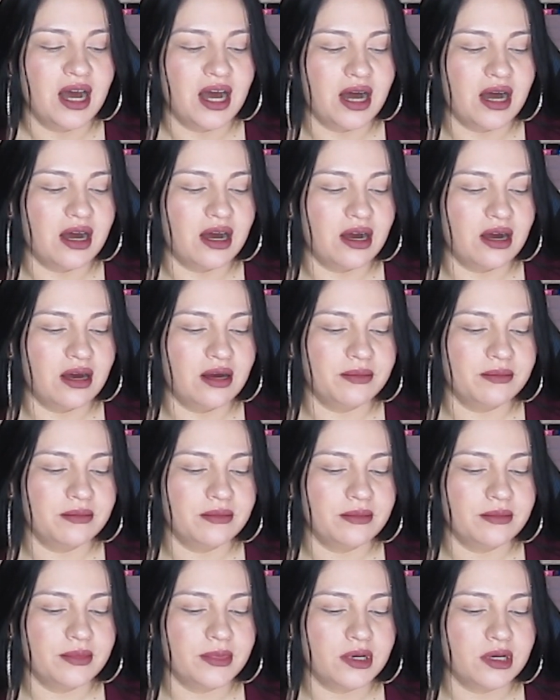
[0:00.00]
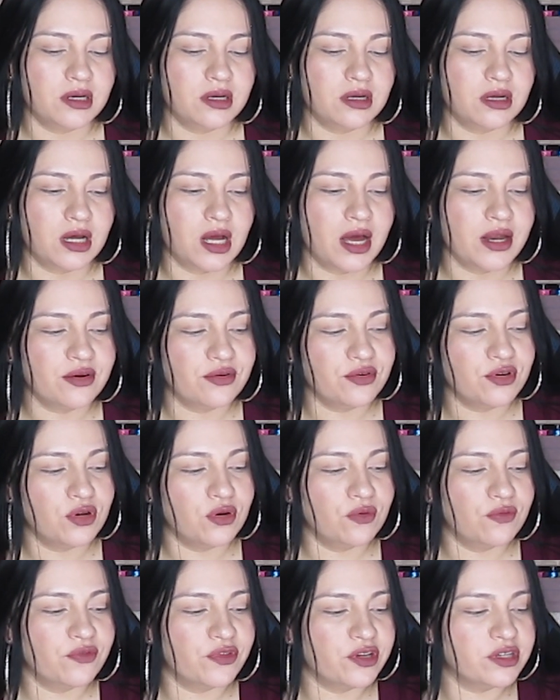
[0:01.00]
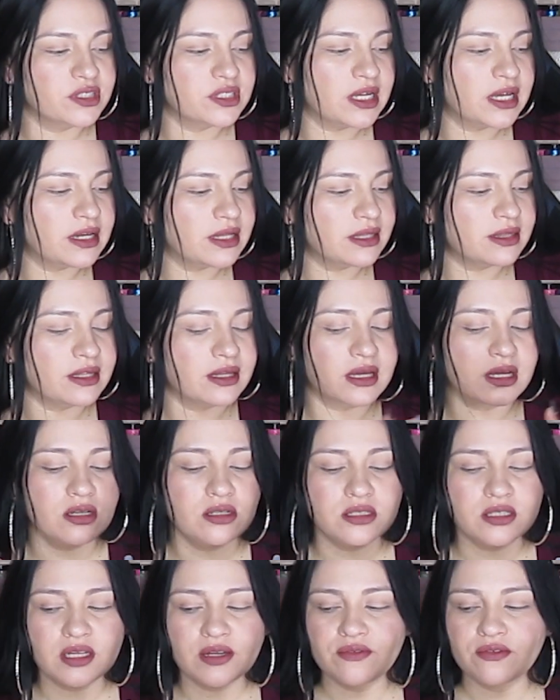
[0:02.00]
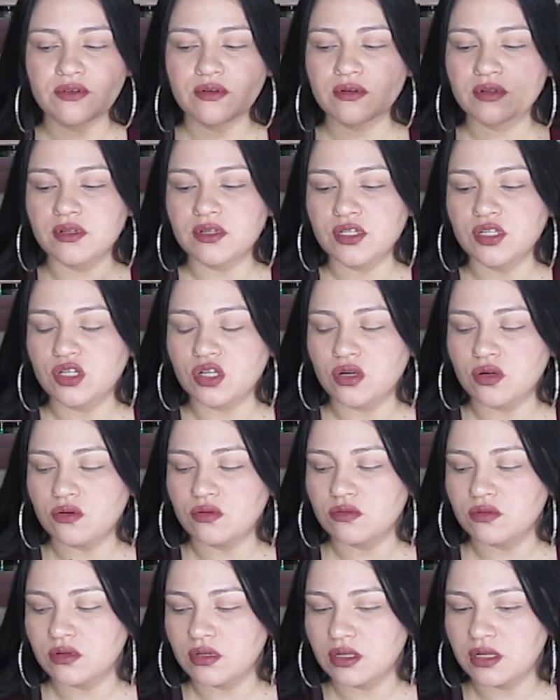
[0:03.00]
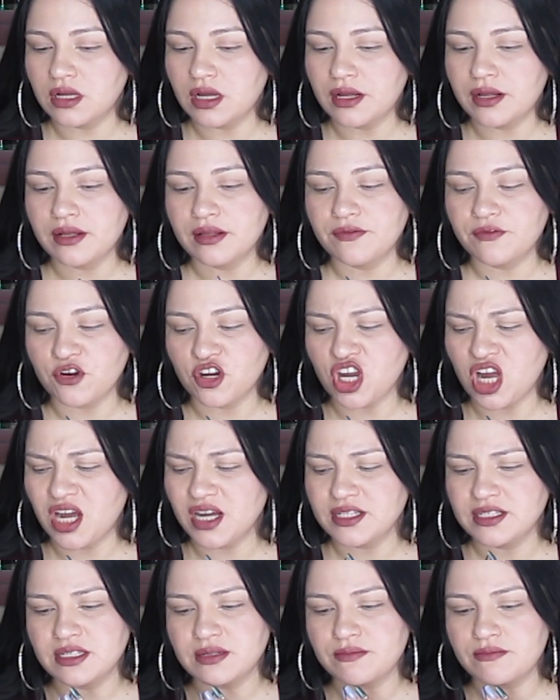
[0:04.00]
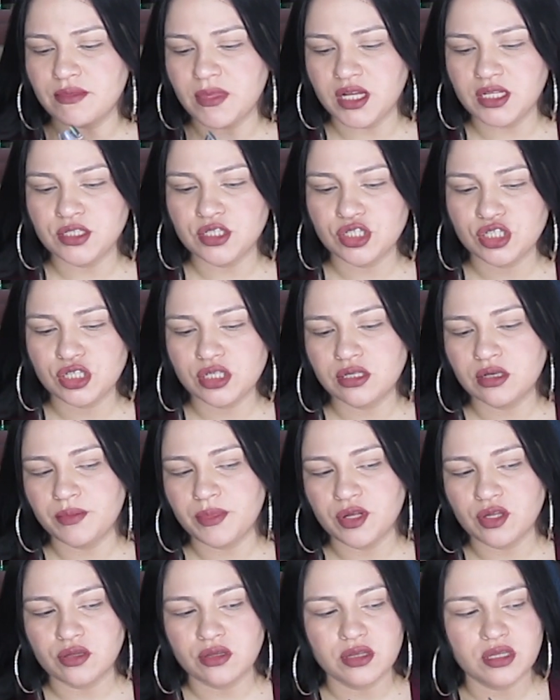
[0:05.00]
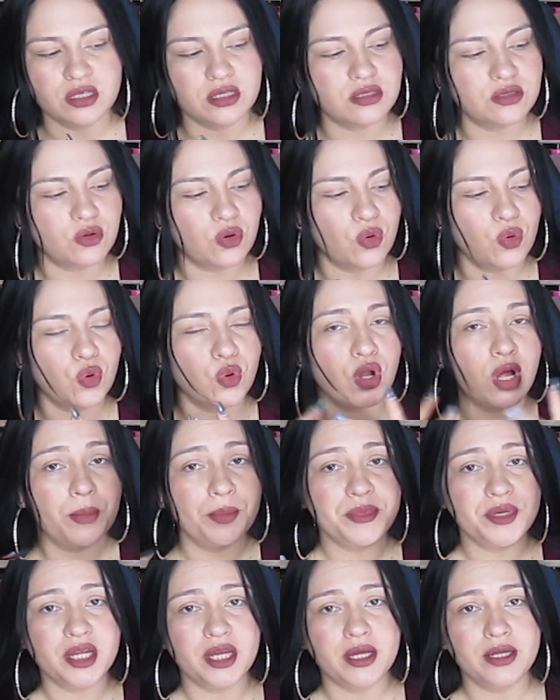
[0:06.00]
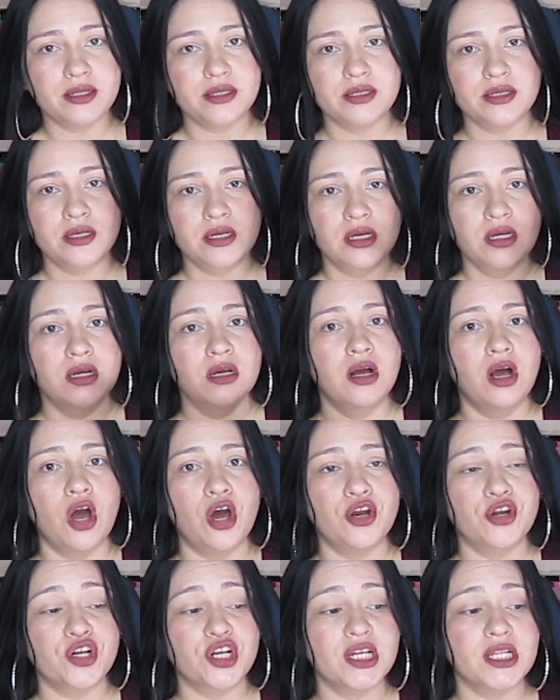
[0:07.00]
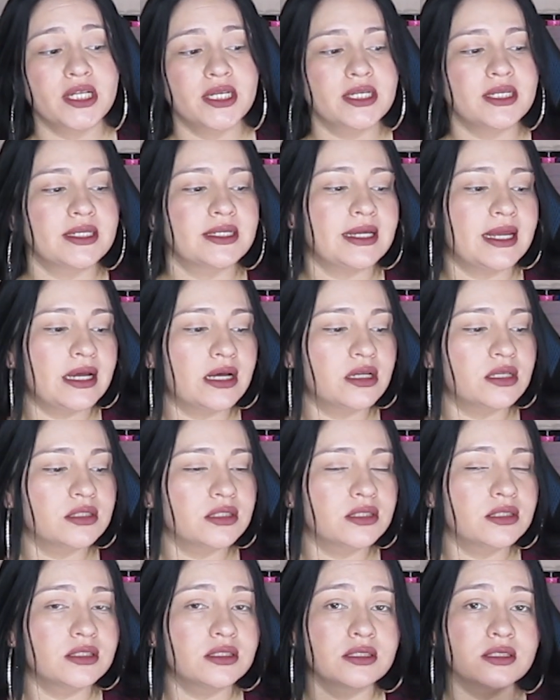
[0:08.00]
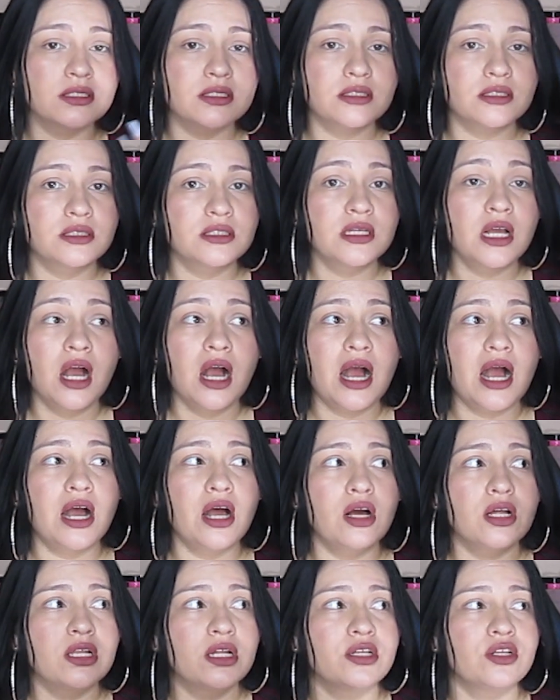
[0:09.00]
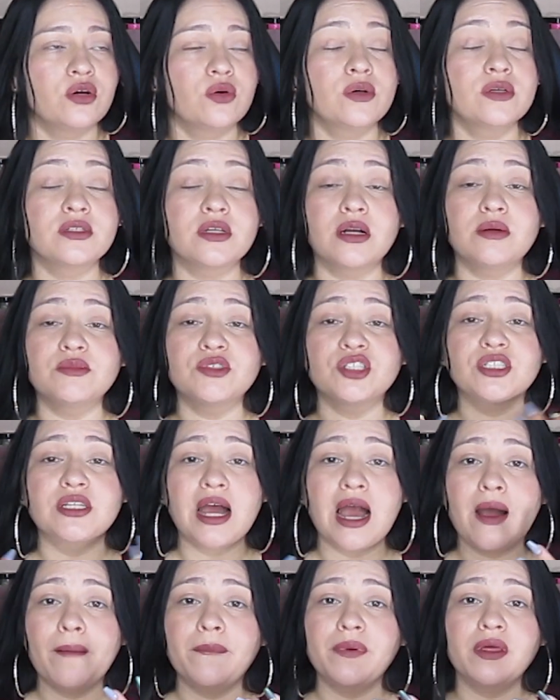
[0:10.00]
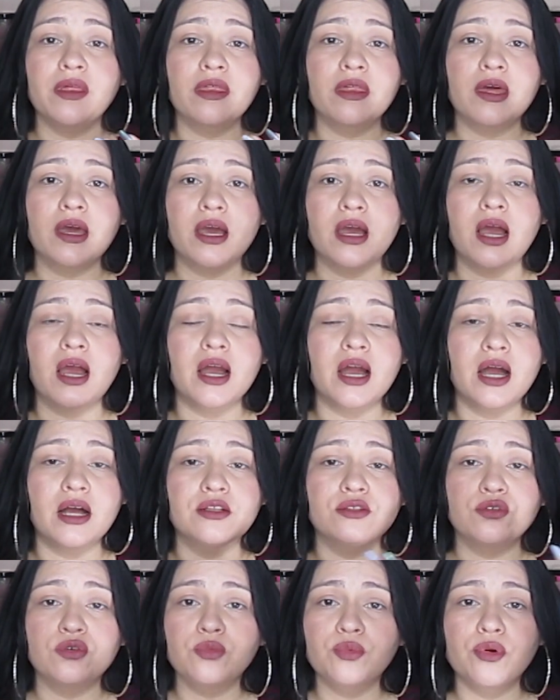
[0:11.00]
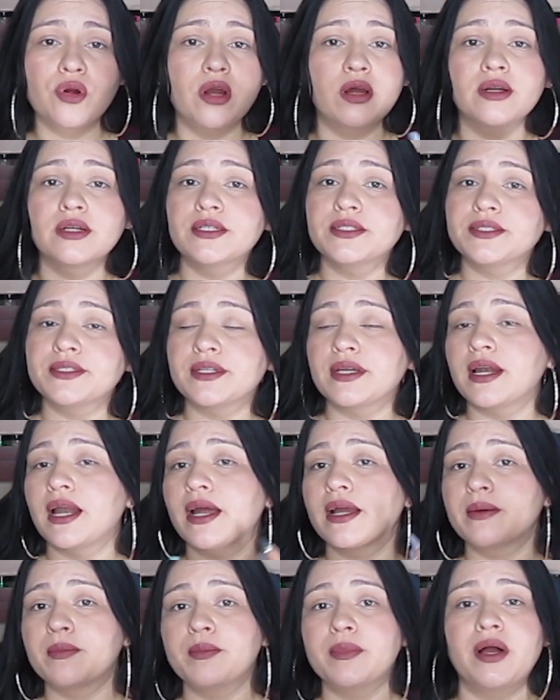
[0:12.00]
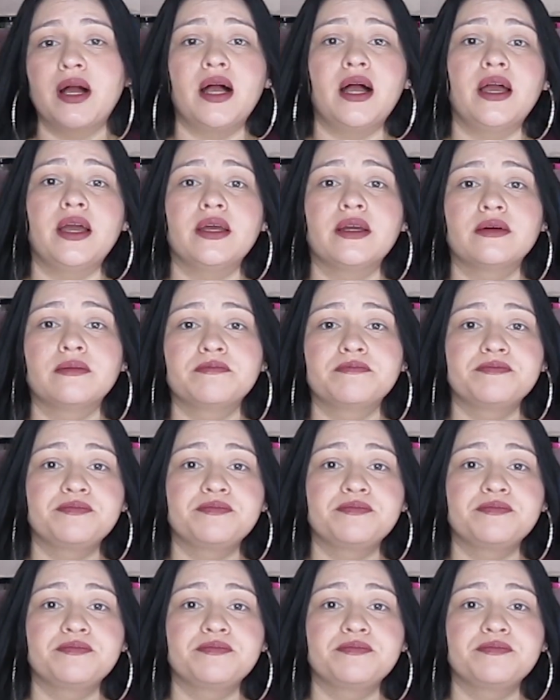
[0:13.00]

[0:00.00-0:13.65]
can. I don't know if there's anything else I've, you know, forgotten to mention about this whole update on acrylic nails. All I know is I'm just happy that I got 2 products that I can buy